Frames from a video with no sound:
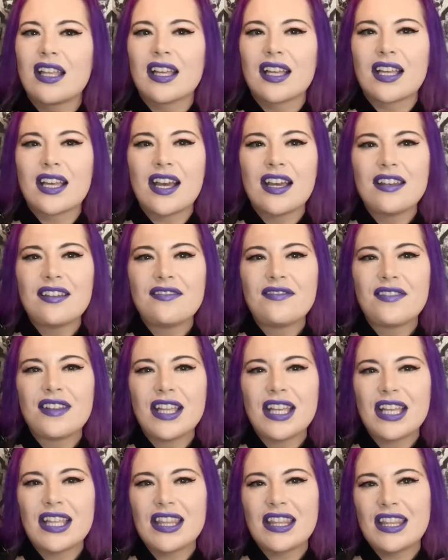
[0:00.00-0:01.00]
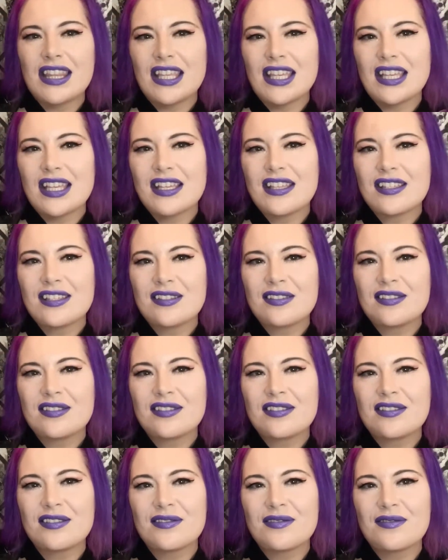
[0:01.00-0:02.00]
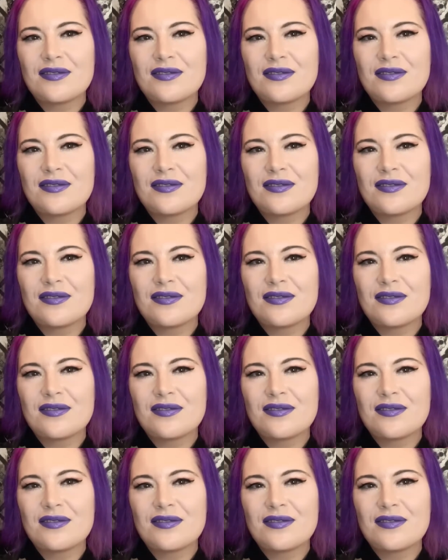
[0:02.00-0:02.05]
kind of like this,